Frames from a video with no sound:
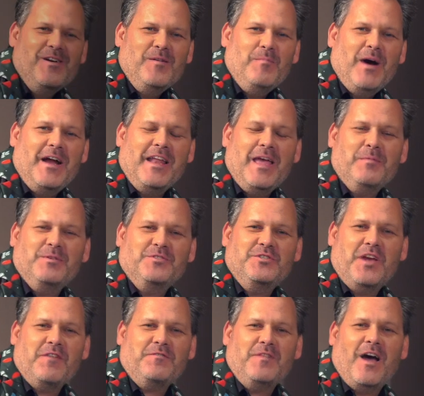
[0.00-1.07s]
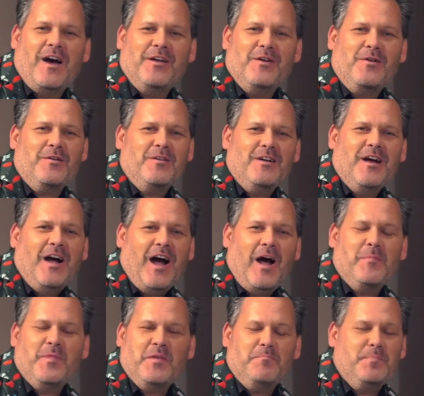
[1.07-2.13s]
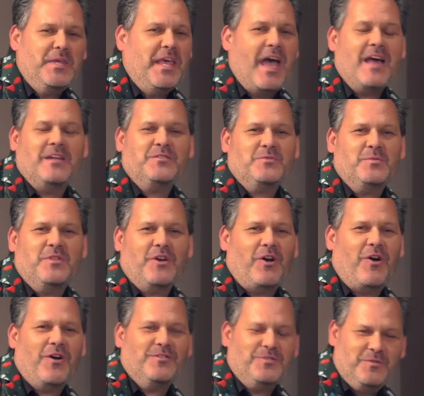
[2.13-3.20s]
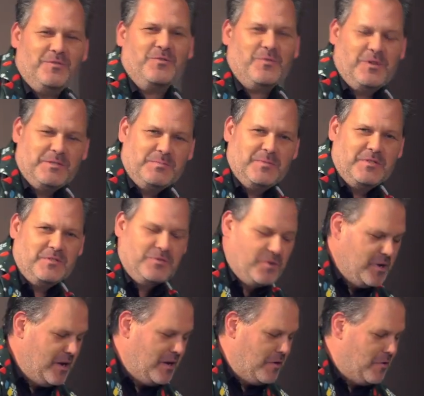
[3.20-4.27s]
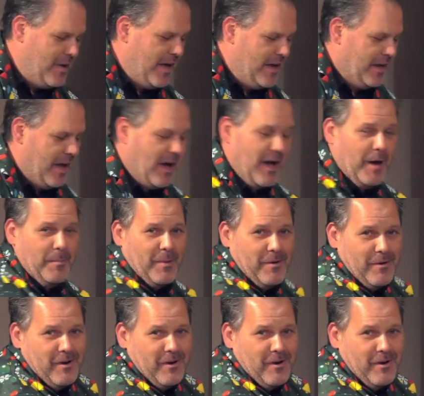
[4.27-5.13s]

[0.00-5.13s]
My name is Jeff Notner. I'm the pianist with the Cartoon Christmas Trio, and I'm